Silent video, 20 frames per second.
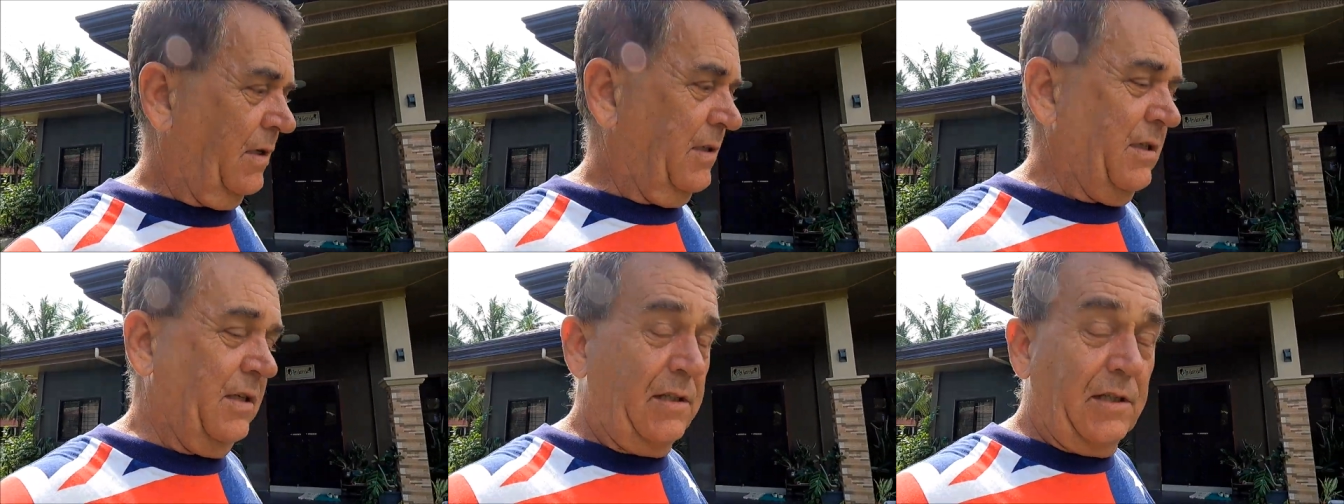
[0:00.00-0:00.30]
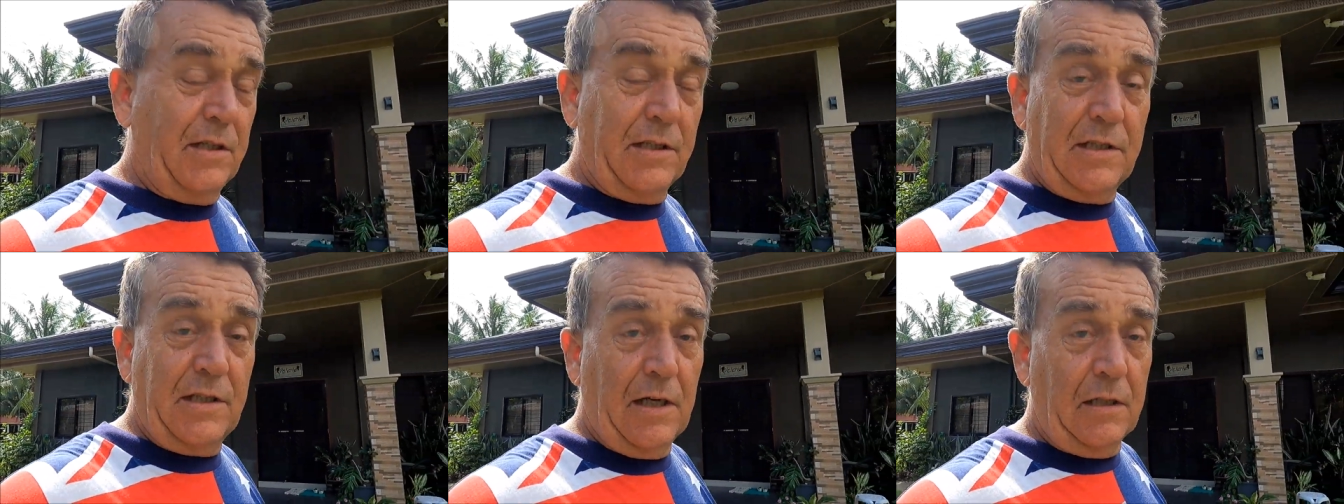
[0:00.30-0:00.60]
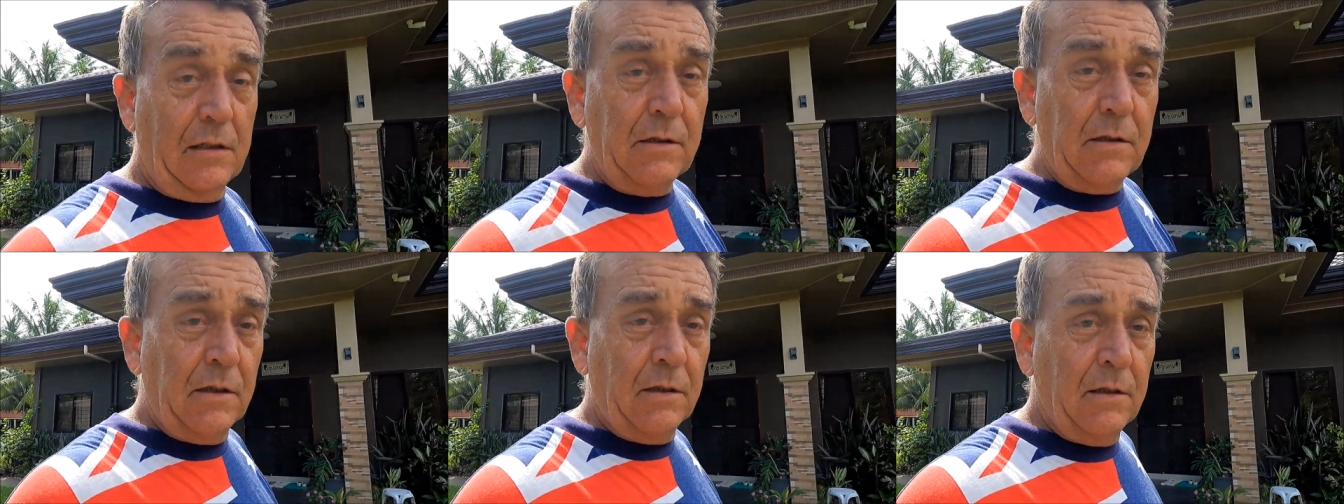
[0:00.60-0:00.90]
I said, yes,
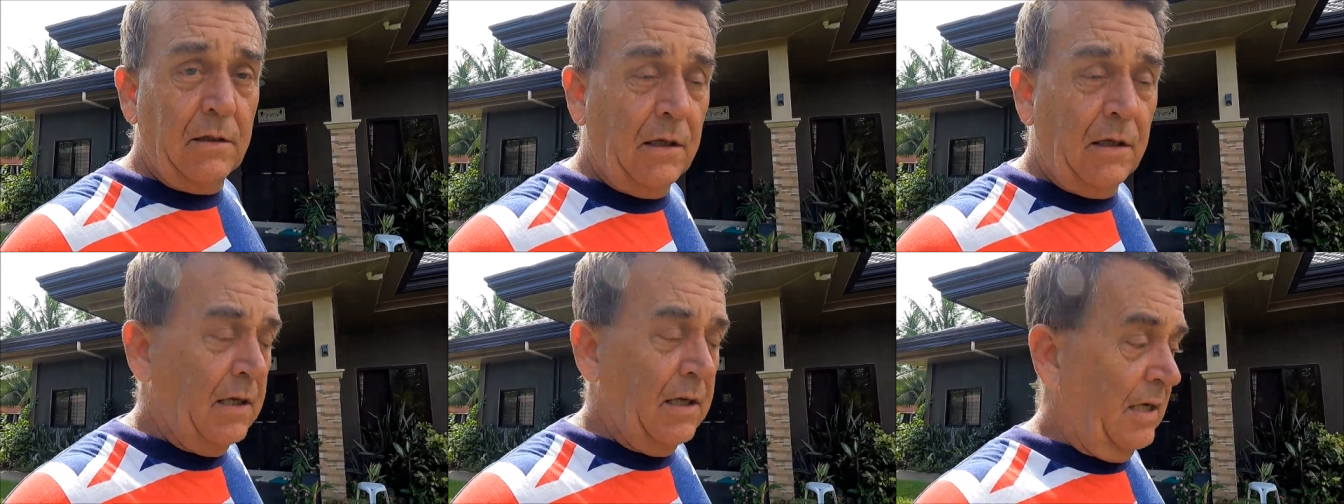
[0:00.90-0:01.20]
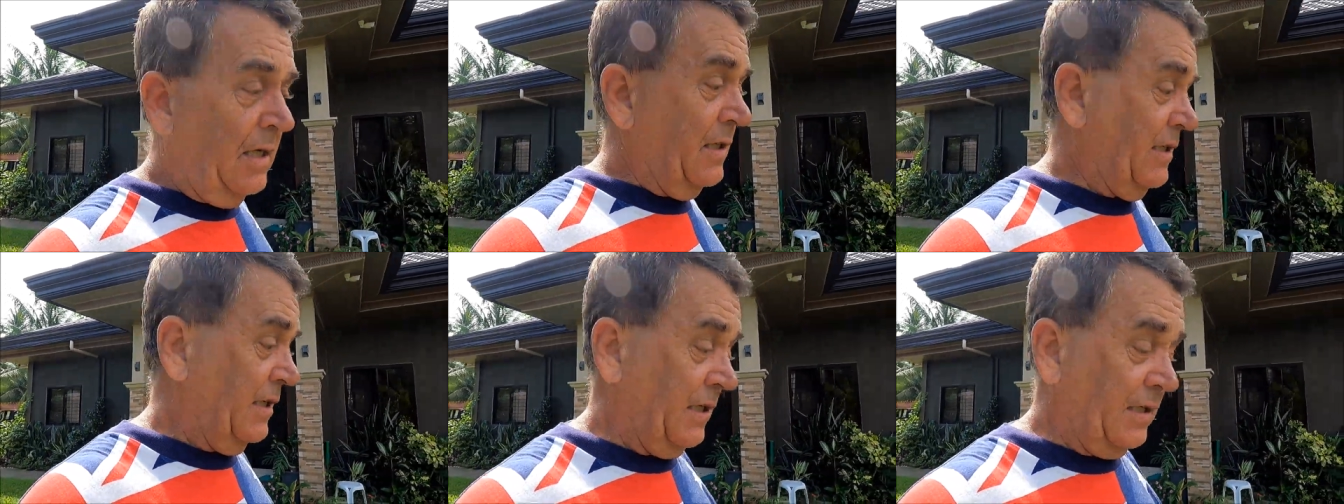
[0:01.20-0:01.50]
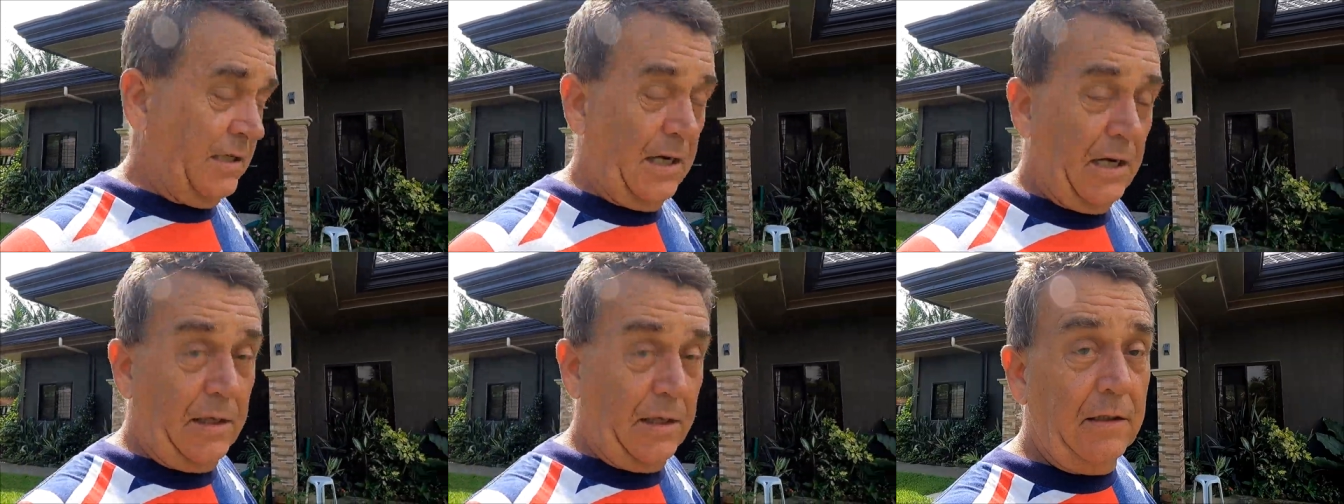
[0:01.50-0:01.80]
Dals. She
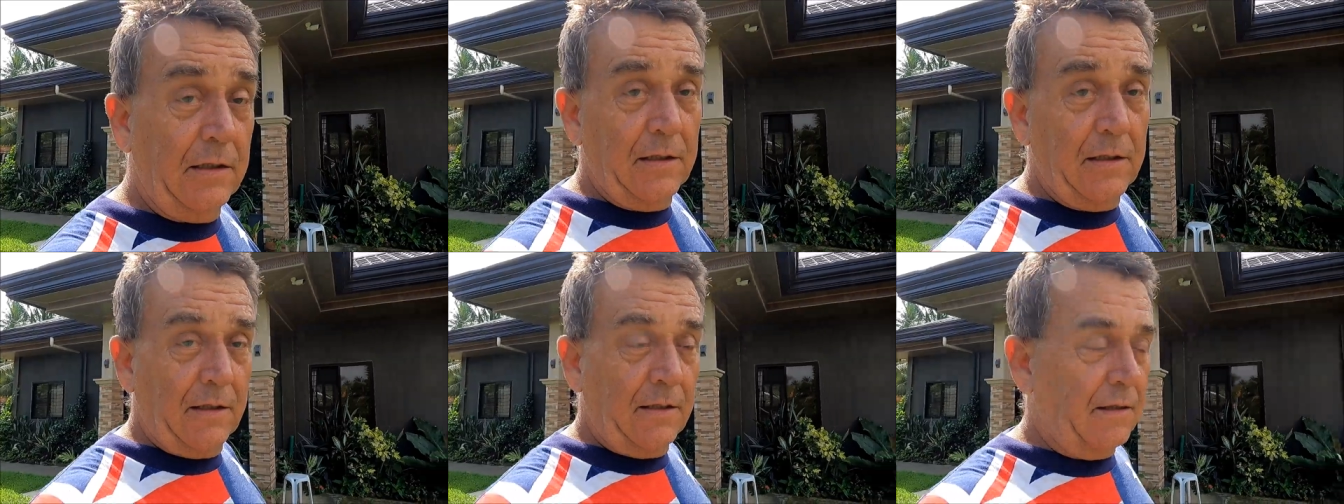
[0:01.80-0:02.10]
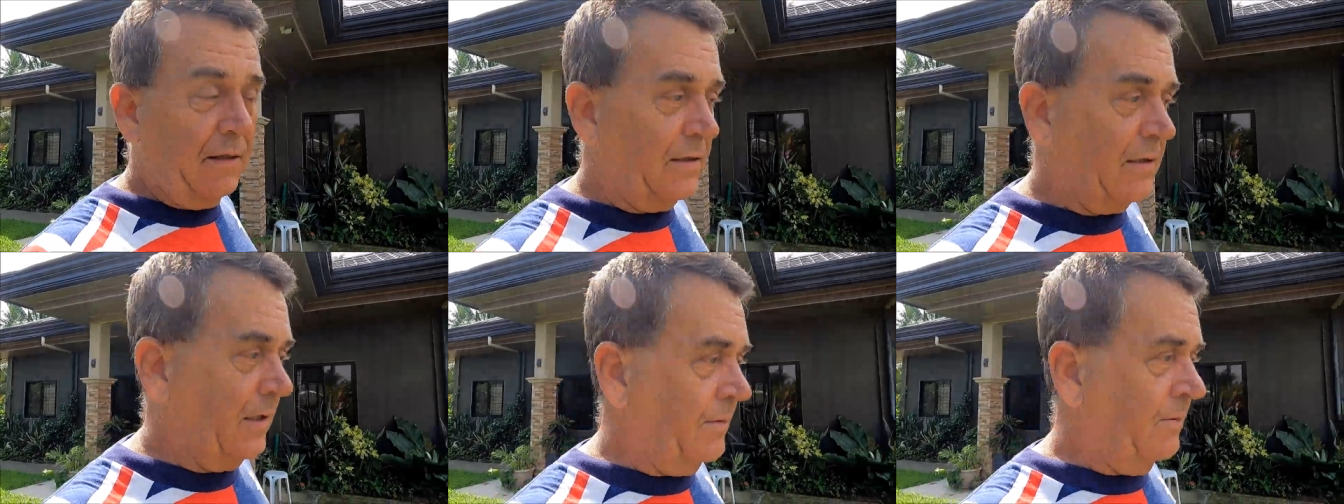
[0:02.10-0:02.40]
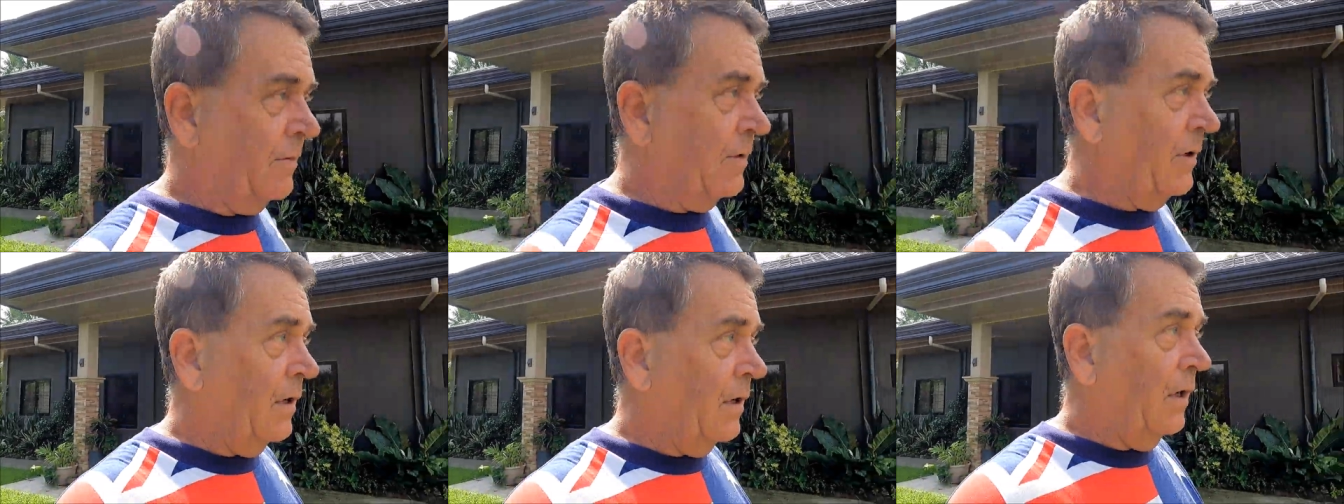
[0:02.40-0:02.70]
goes, hun. I
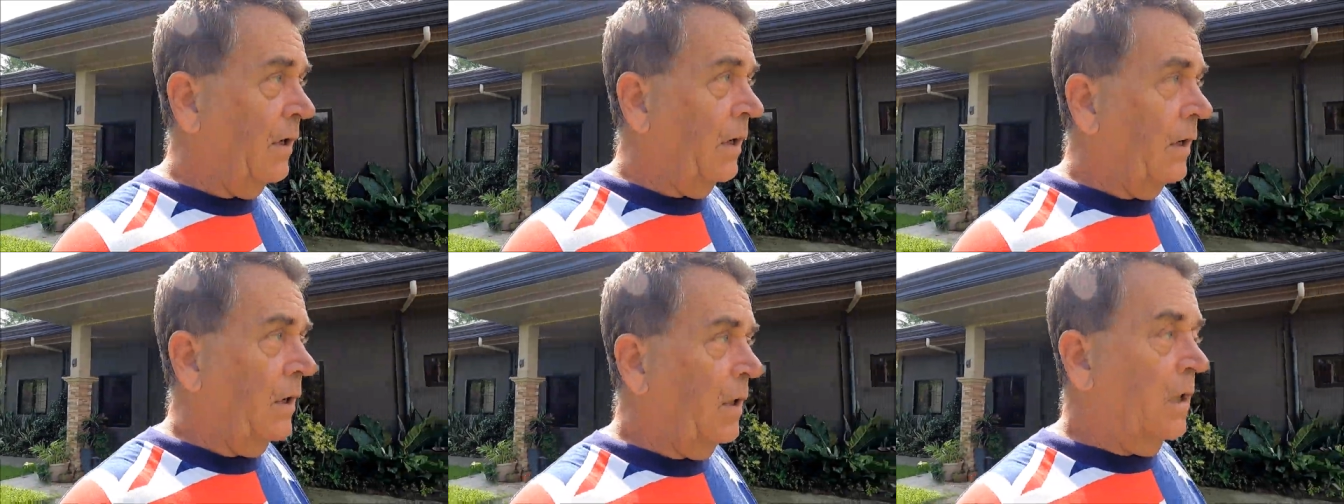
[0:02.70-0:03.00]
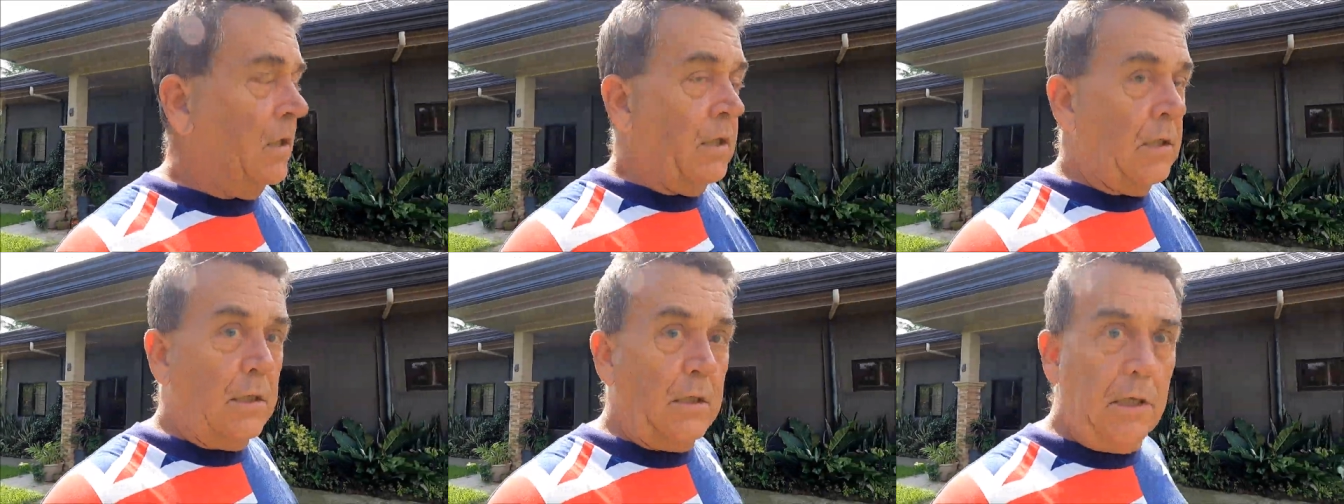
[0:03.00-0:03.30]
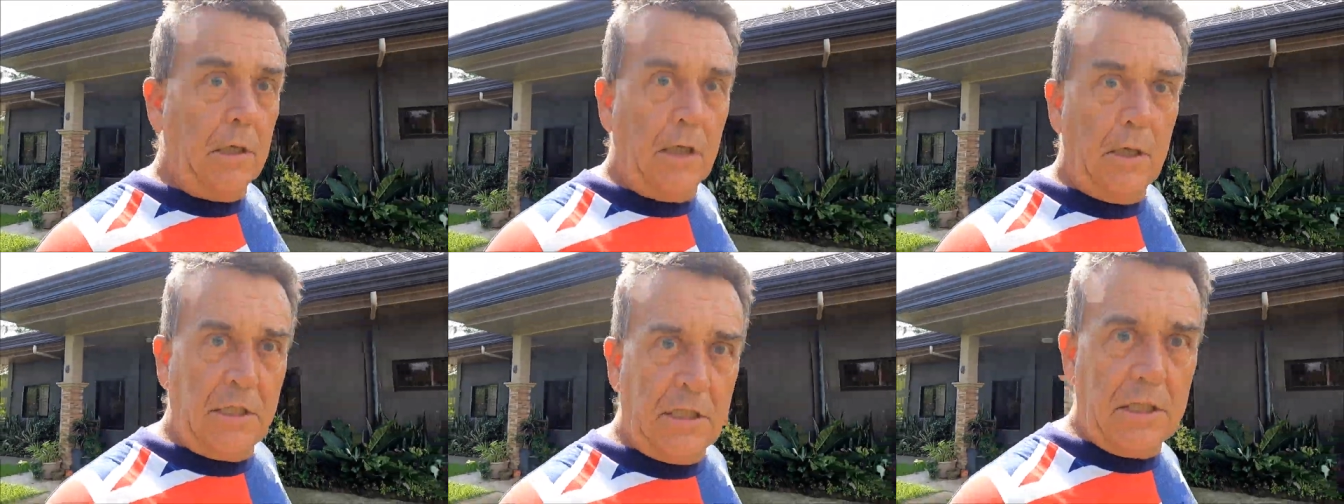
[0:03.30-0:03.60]
said,
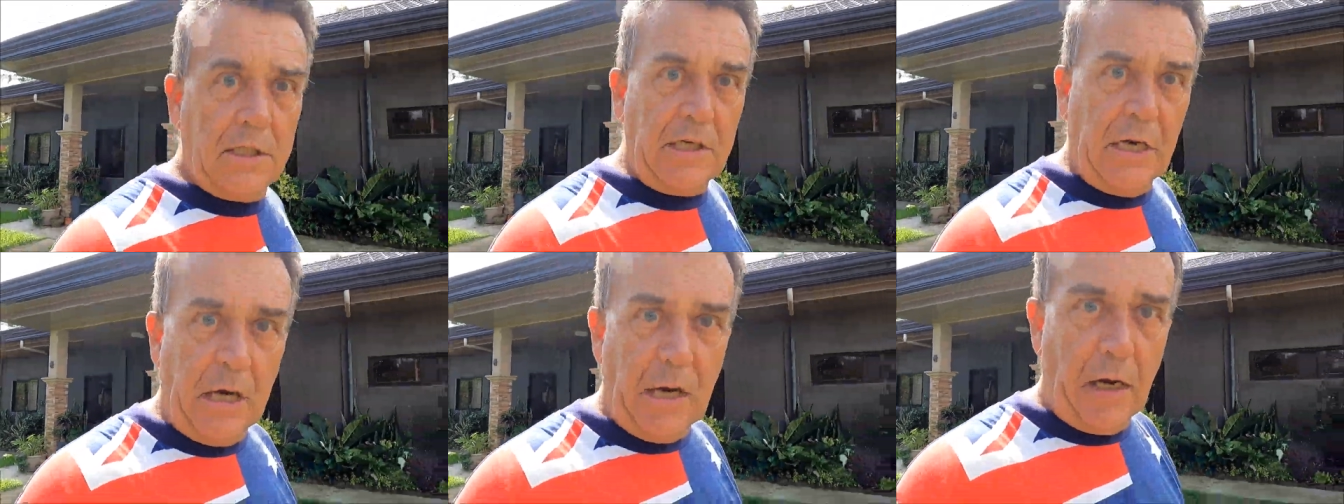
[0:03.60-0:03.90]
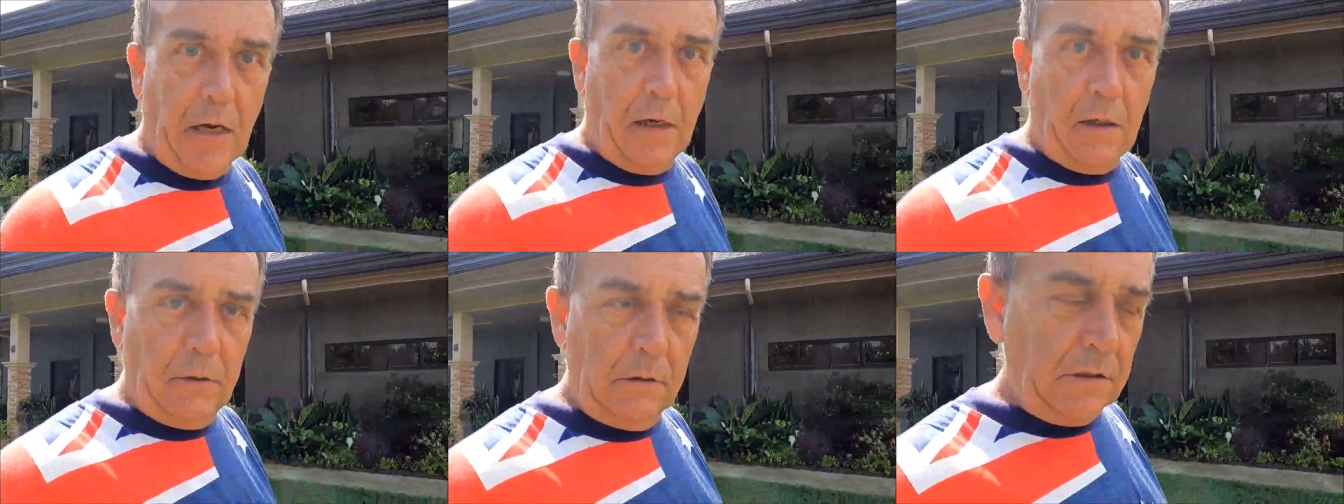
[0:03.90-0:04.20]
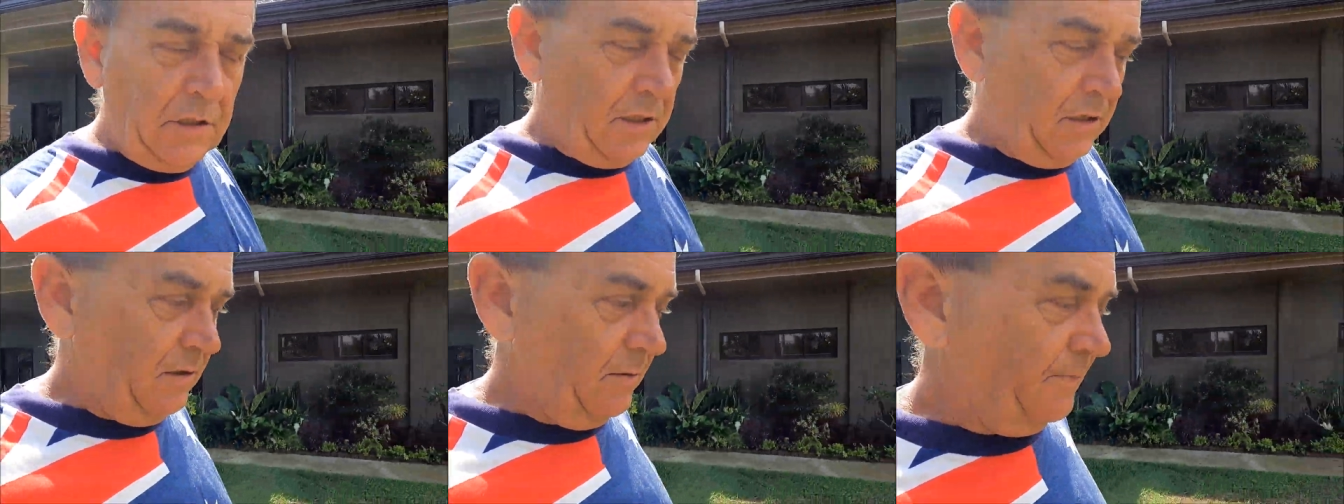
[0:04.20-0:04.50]
yes,
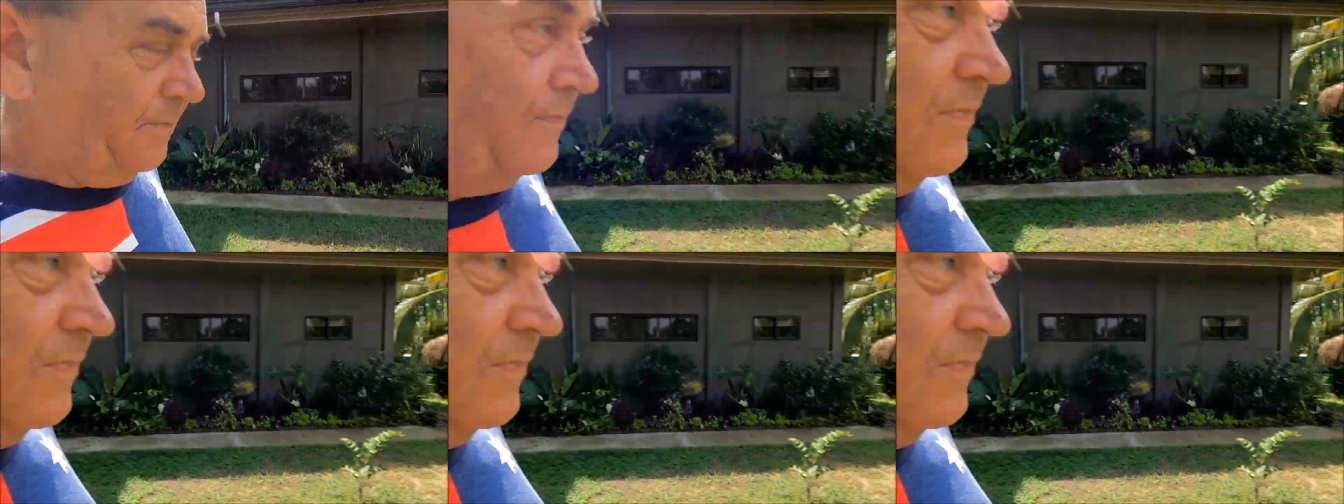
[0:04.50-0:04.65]
Dals.